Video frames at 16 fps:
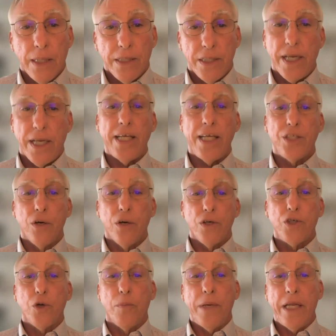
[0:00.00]
Today,
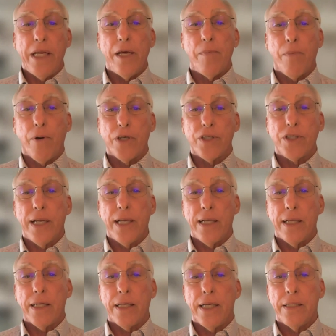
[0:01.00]
social media
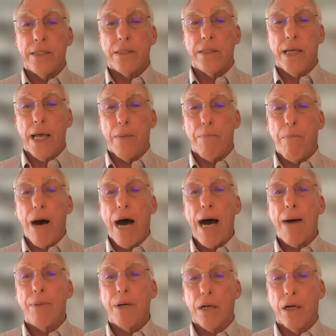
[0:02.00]
personalities and pop